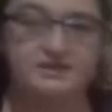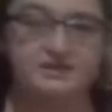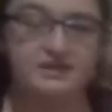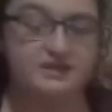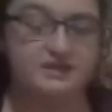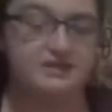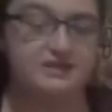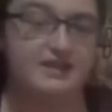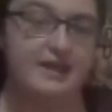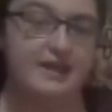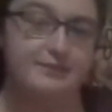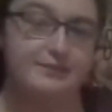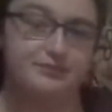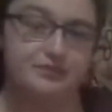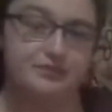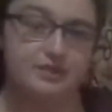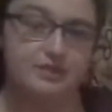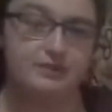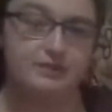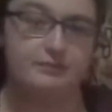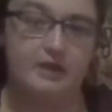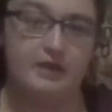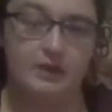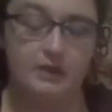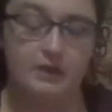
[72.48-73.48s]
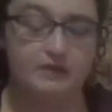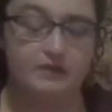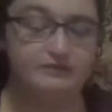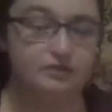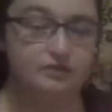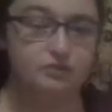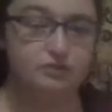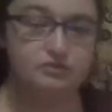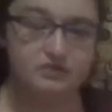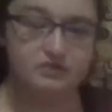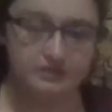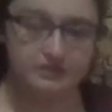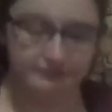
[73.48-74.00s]
can adapt them however
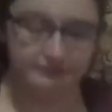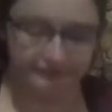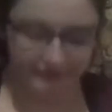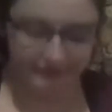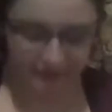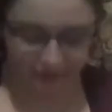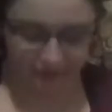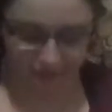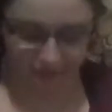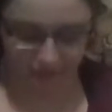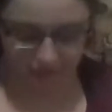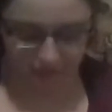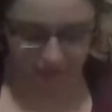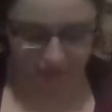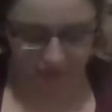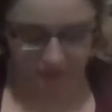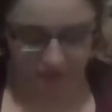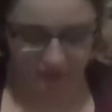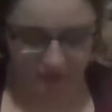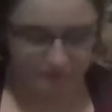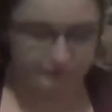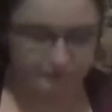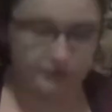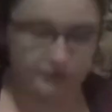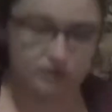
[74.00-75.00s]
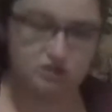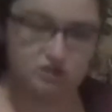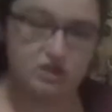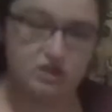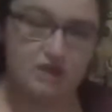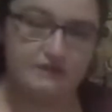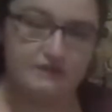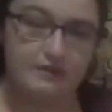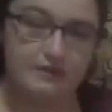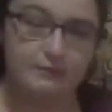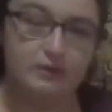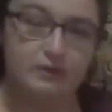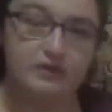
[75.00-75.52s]
you see fit. First
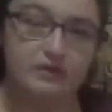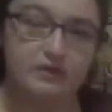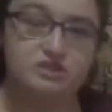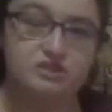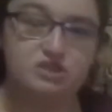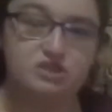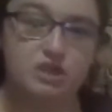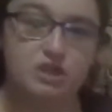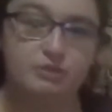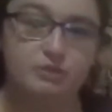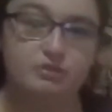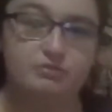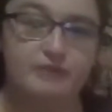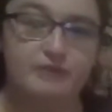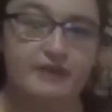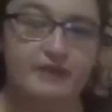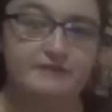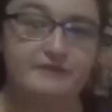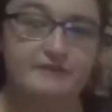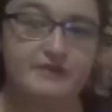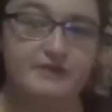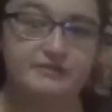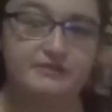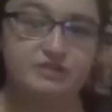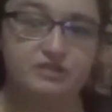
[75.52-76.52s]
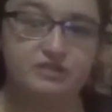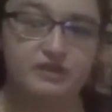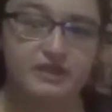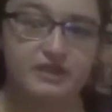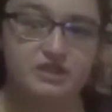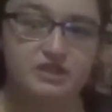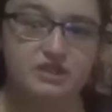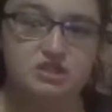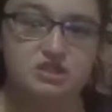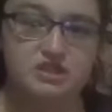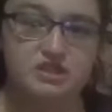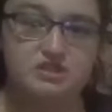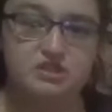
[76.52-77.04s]
off, I'm going to start with my favorite
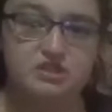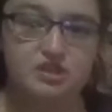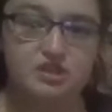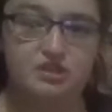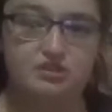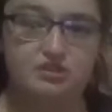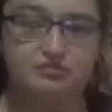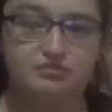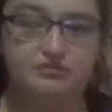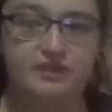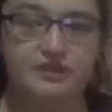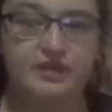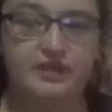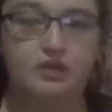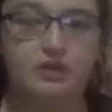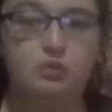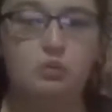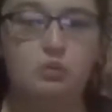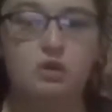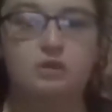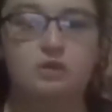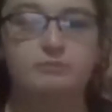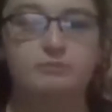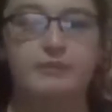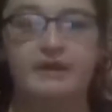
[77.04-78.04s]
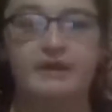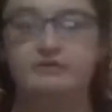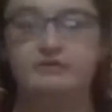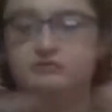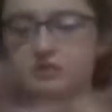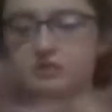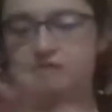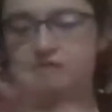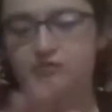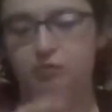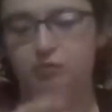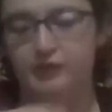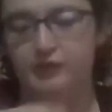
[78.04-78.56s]
leash. It's a 3-in-1 by
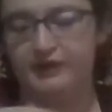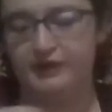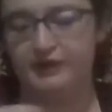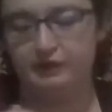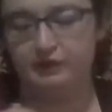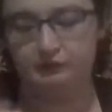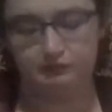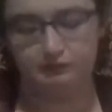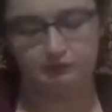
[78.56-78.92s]
Roughwear.